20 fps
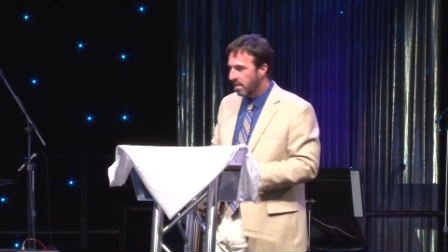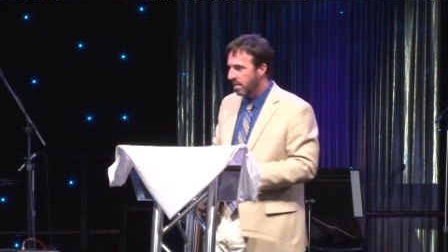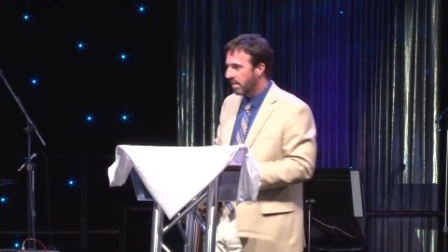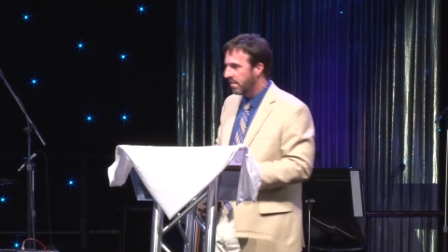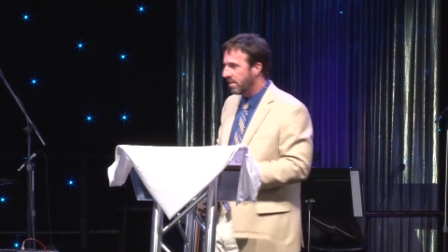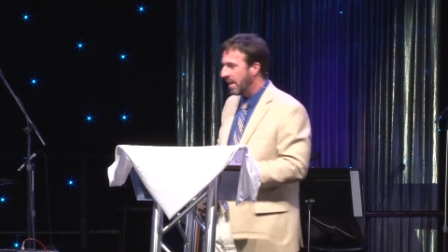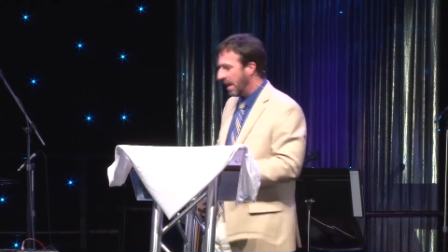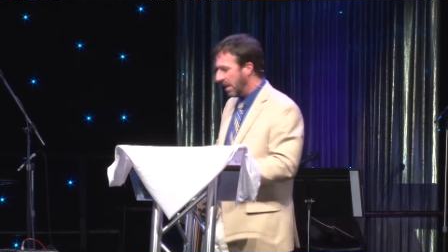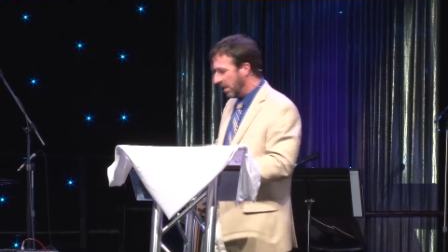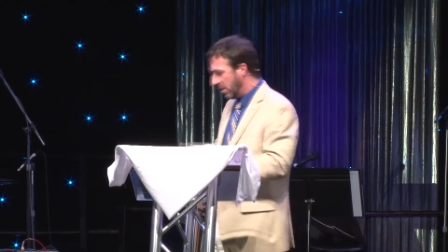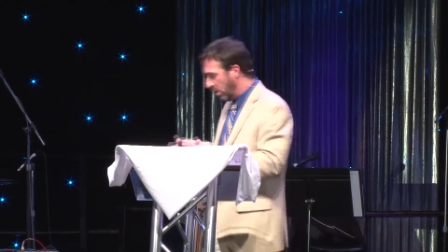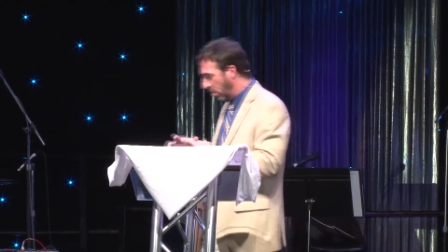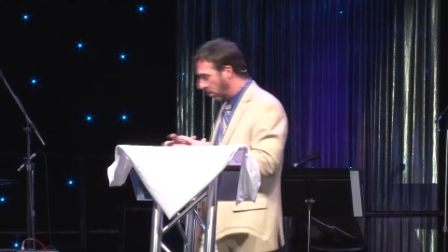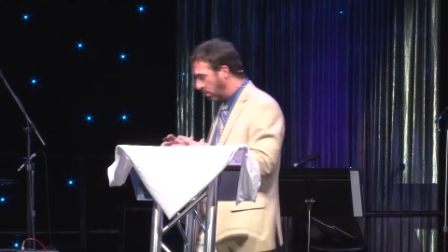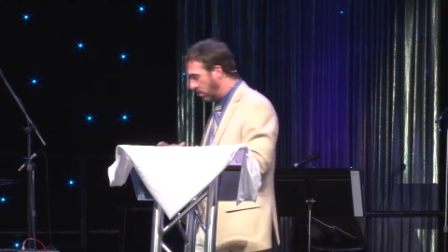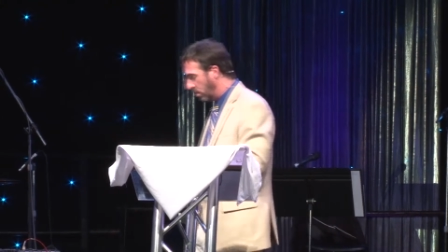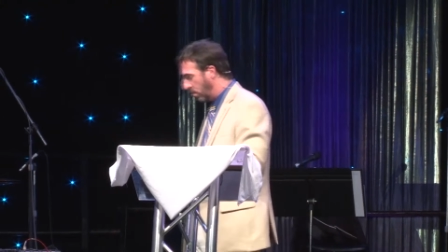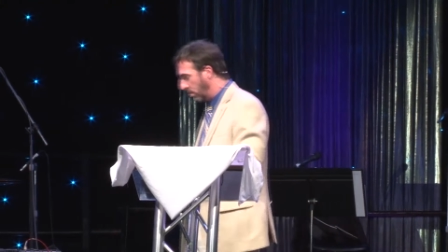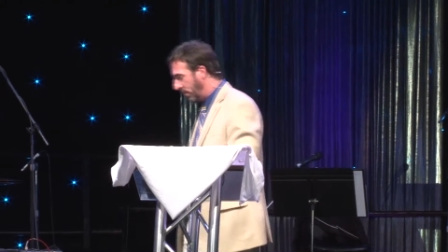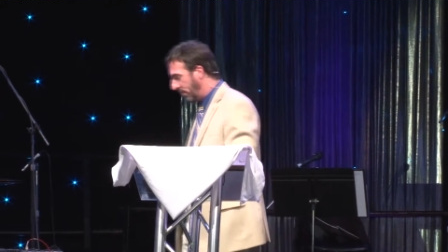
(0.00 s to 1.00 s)
That
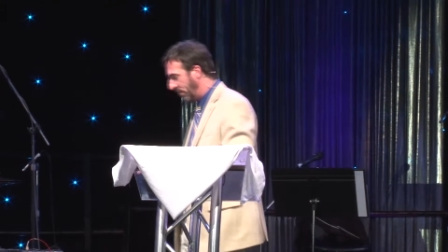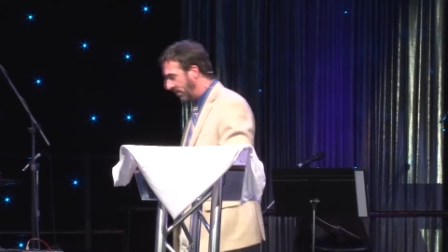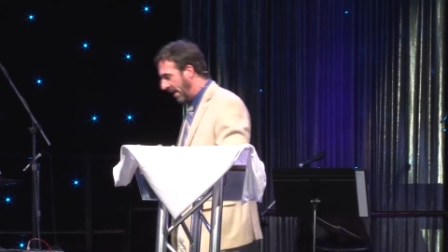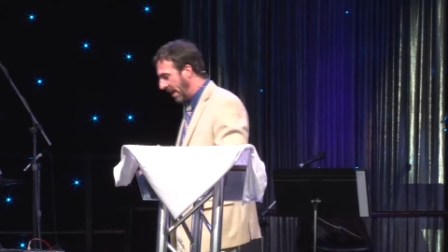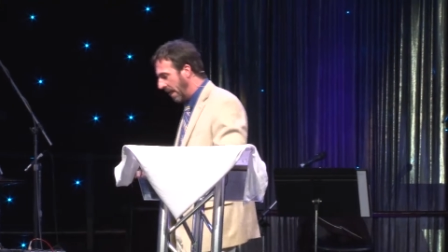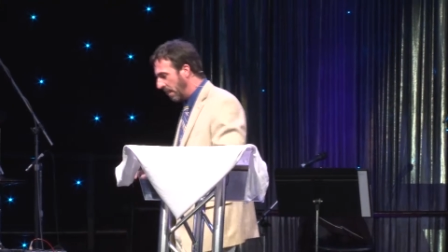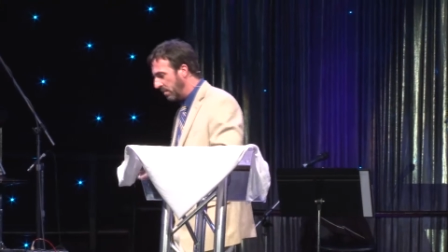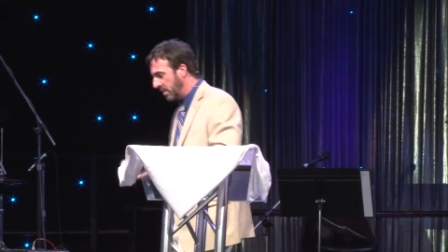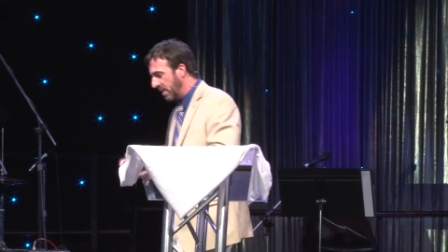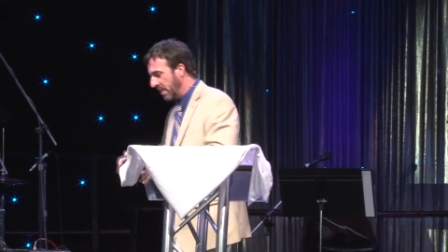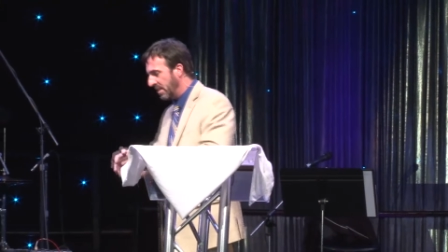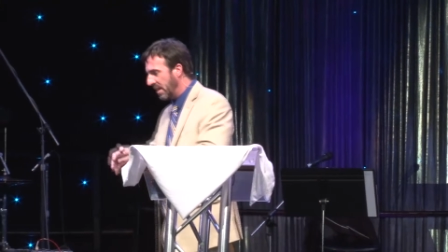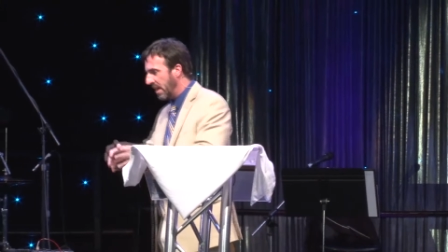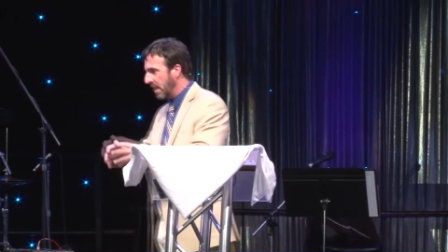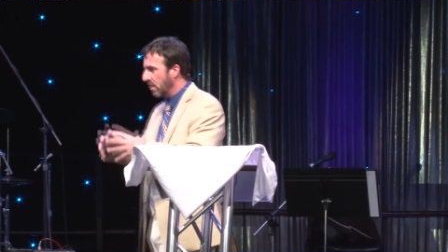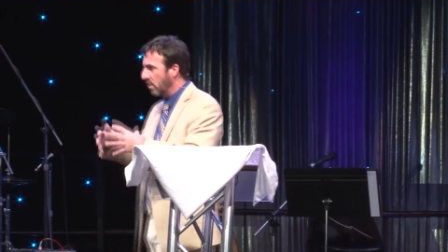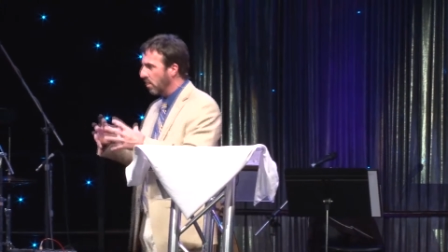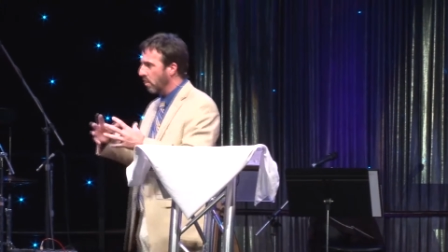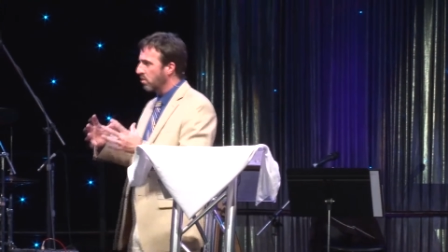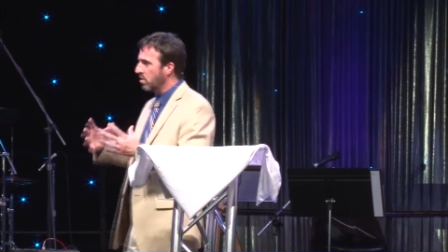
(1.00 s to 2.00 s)
local family, that
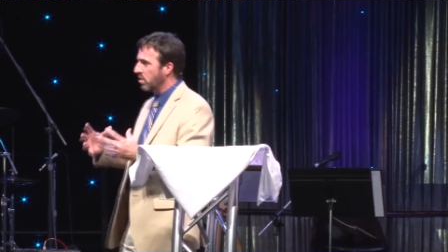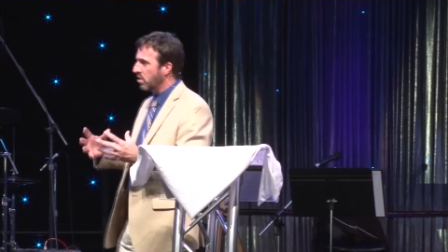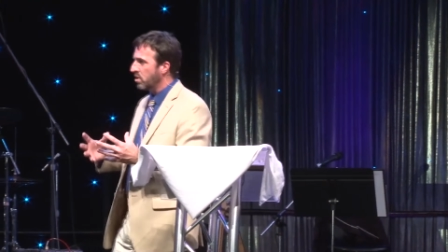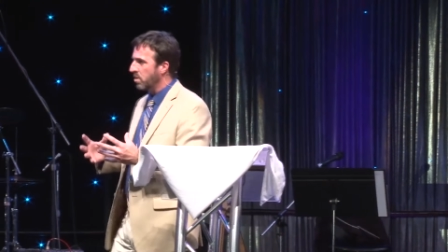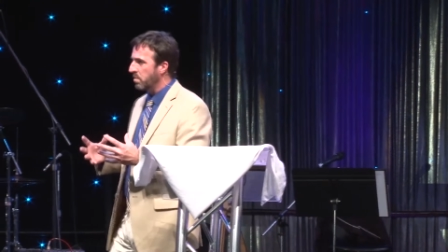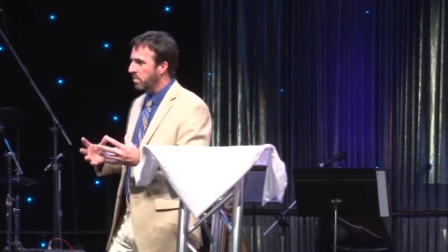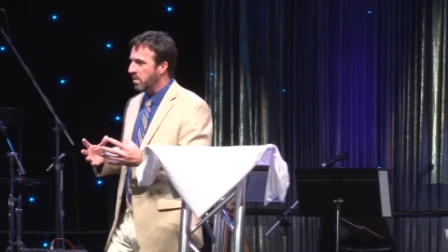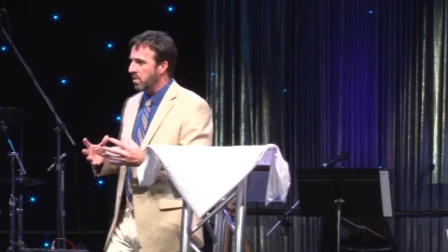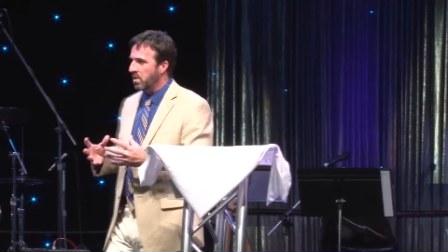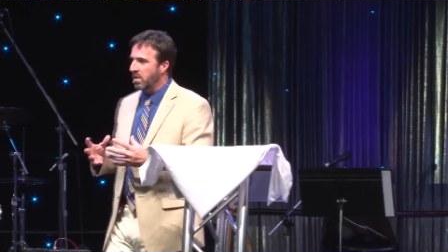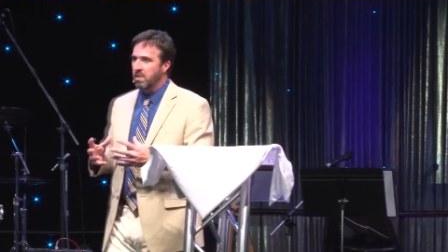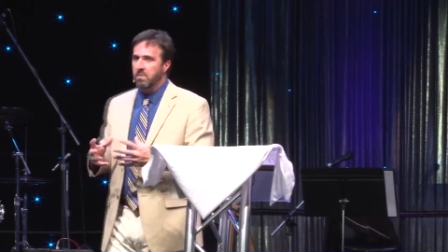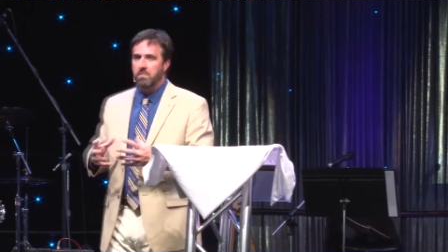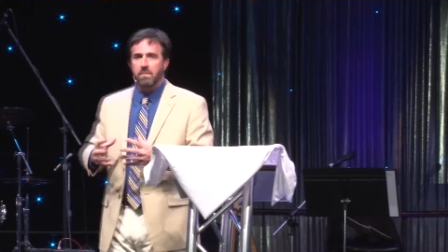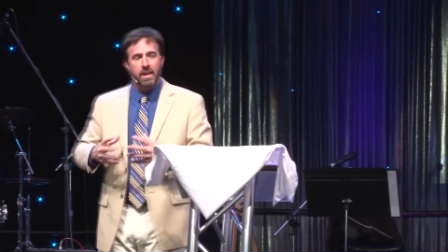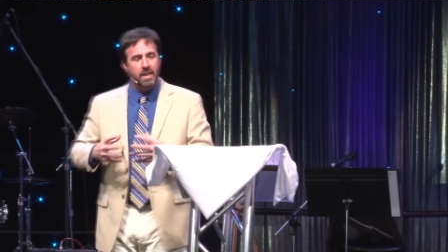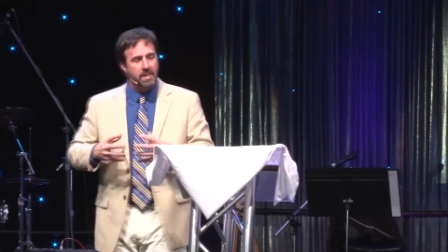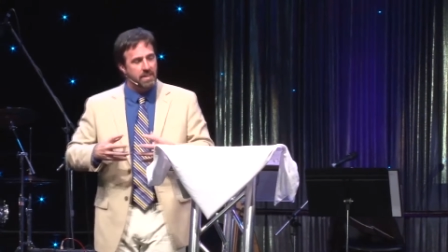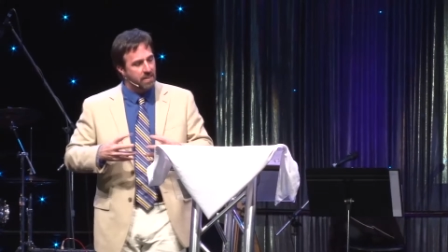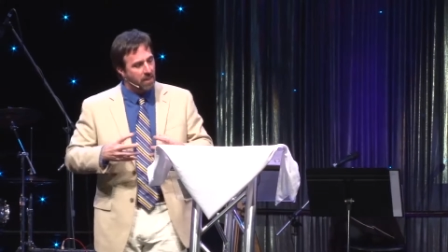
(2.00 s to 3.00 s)
local community made